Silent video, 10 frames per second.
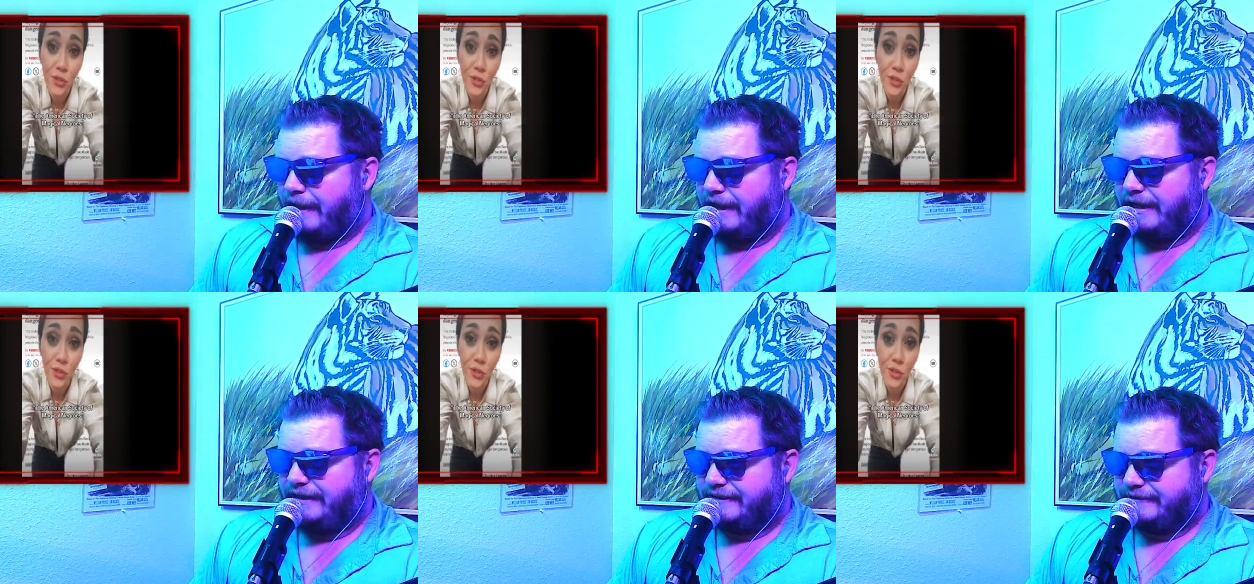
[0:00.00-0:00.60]

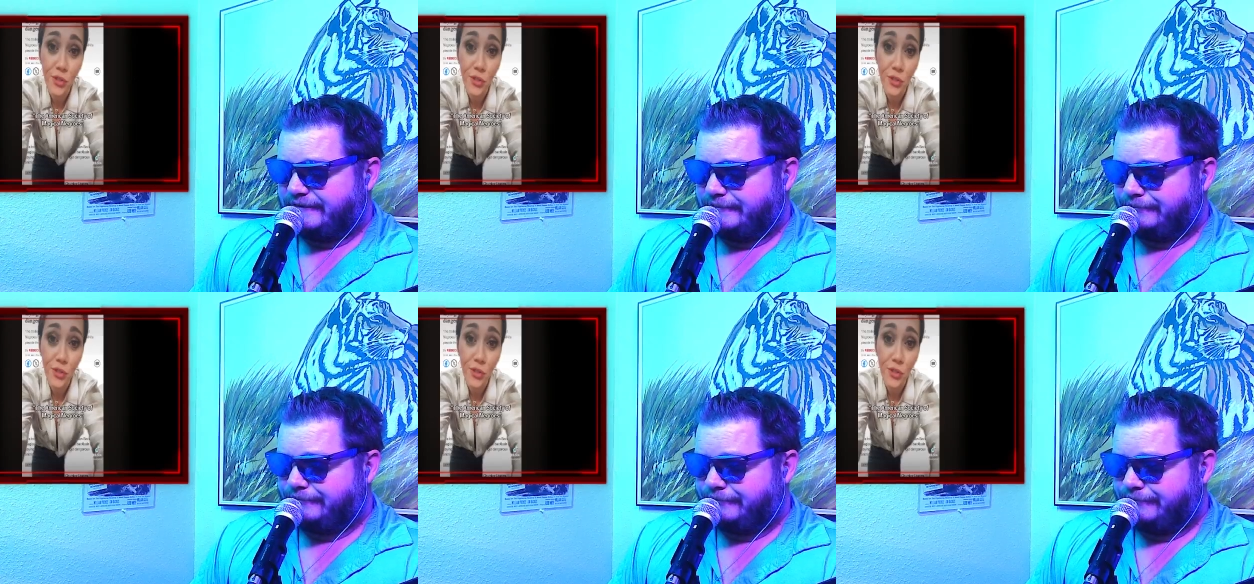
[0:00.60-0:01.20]

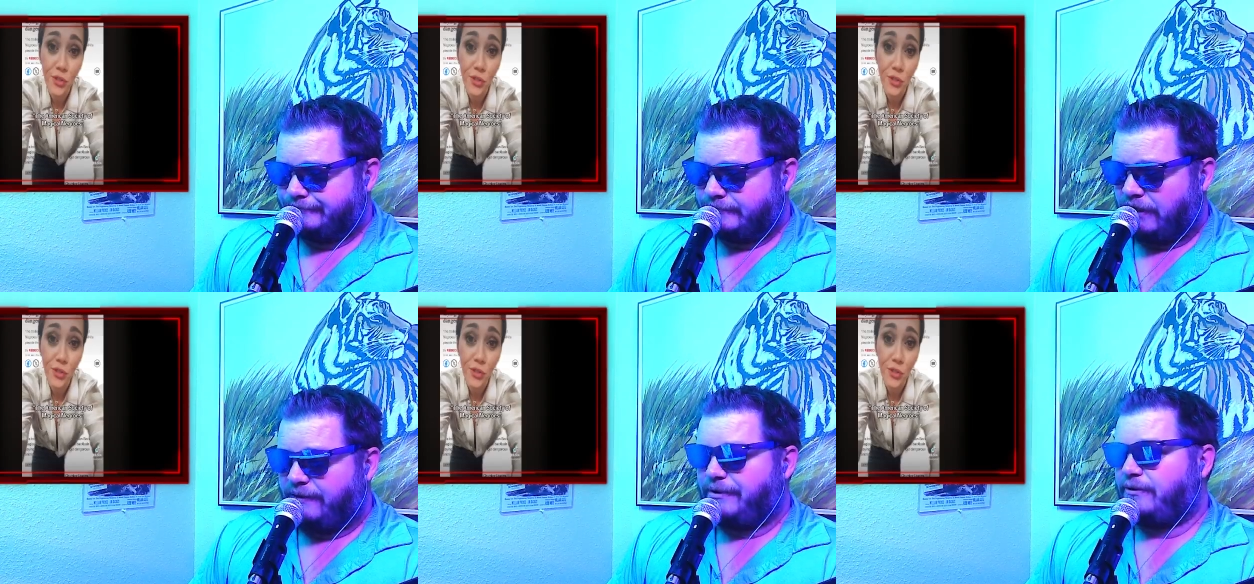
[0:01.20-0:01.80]
Speaker 1: Oh
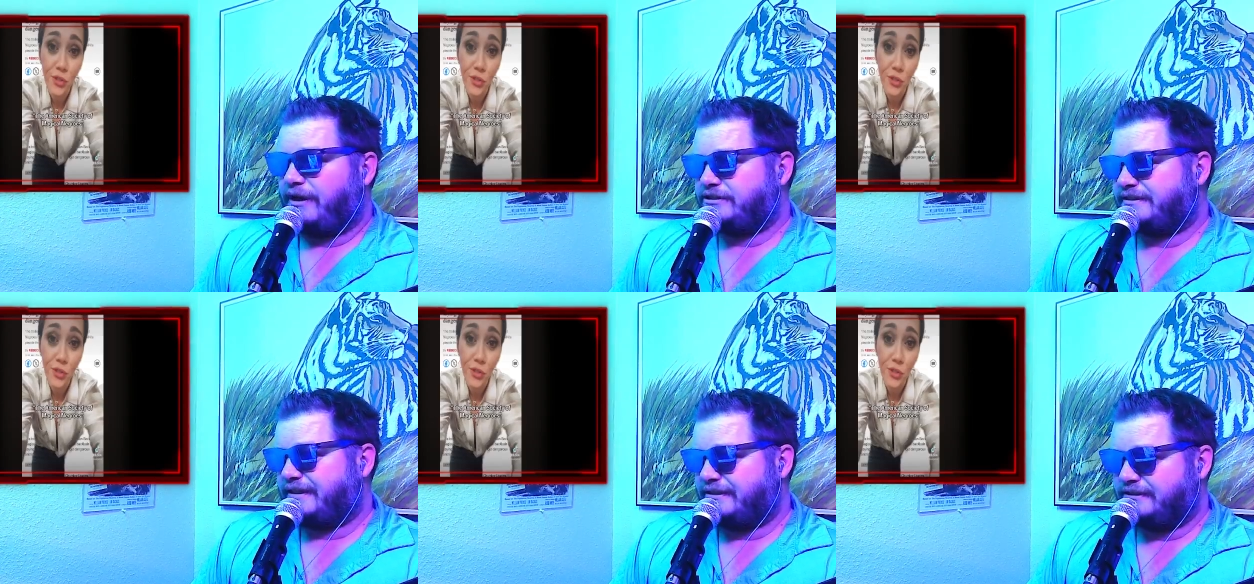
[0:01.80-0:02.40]
yeah, by the way, I
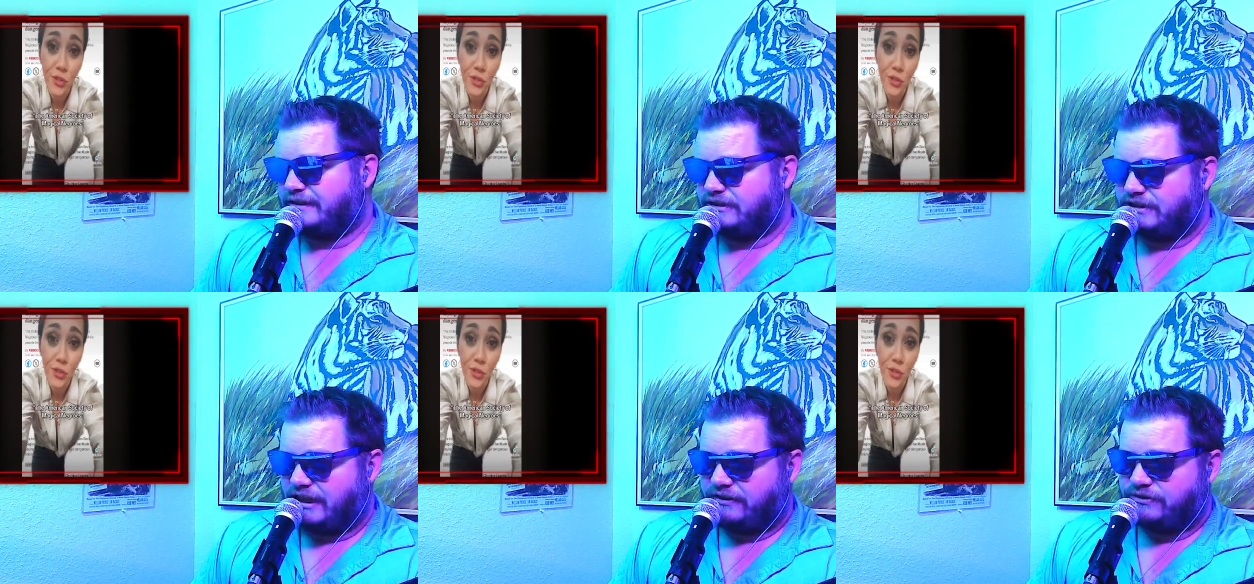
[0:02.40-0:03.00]
should say a
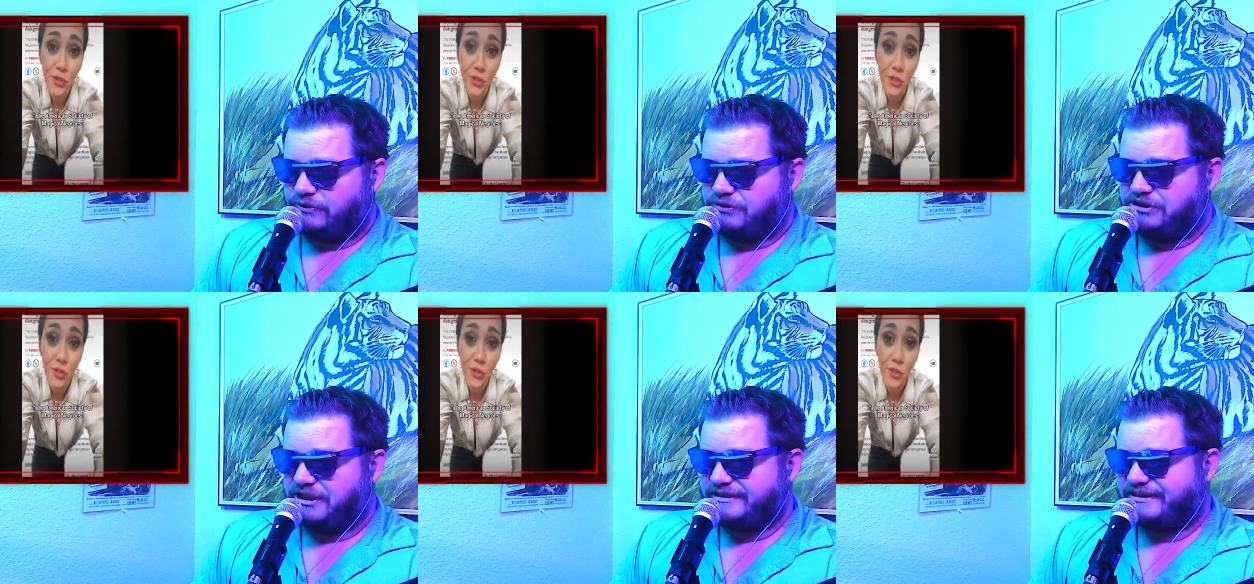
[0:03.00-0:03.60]
shout out to
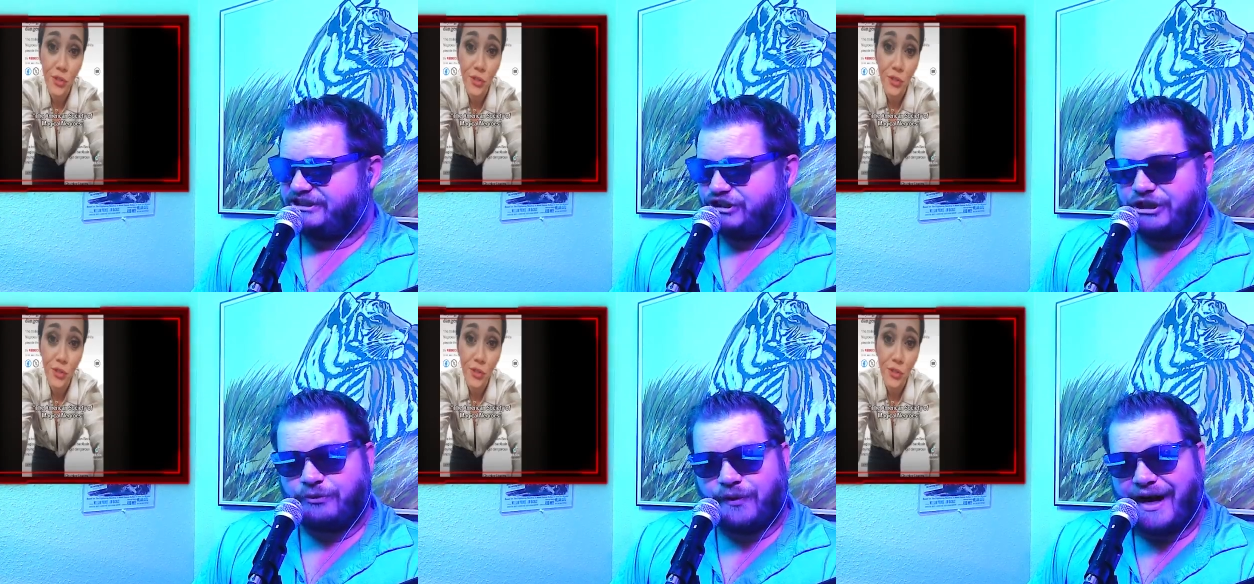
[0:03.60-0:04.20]
Just
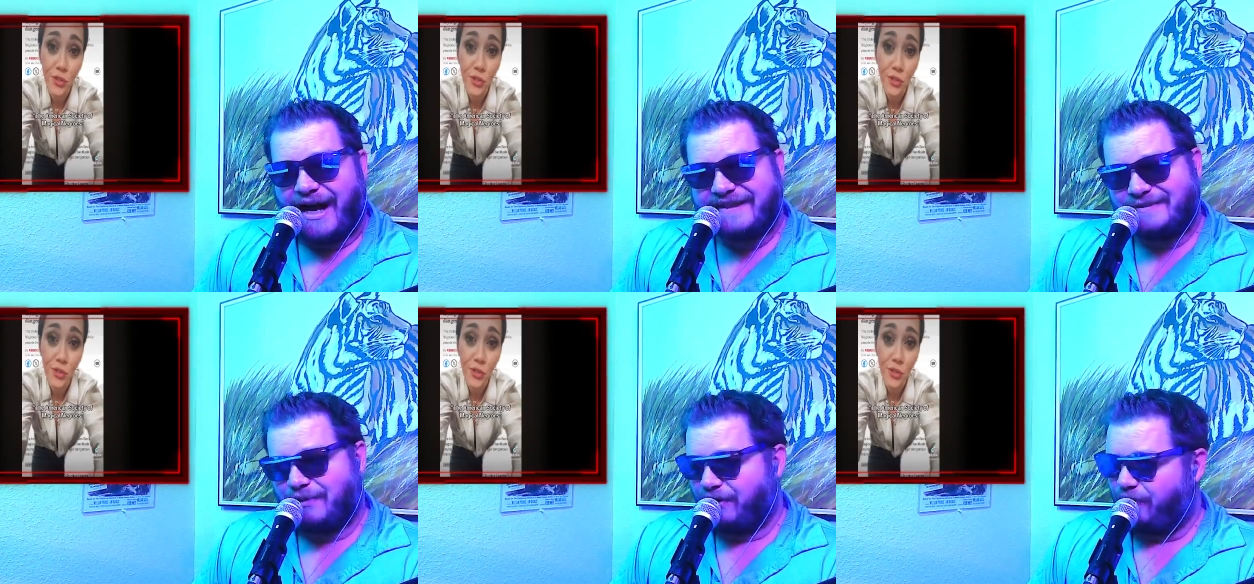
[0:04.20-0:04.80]
Jen
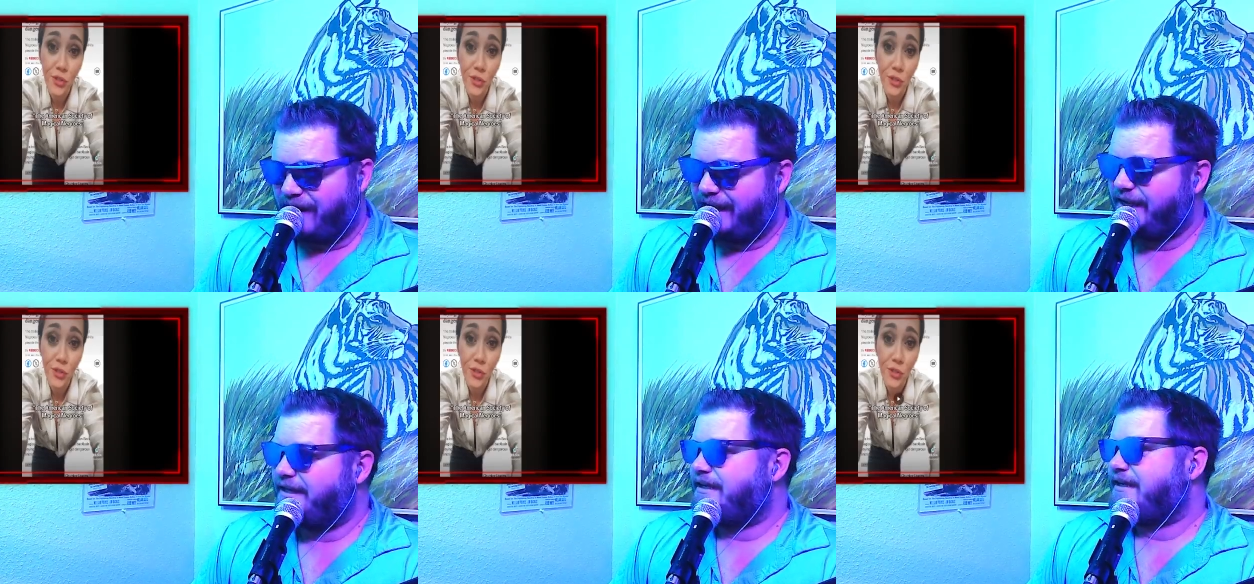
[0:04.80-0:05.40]
Reacts, by the way.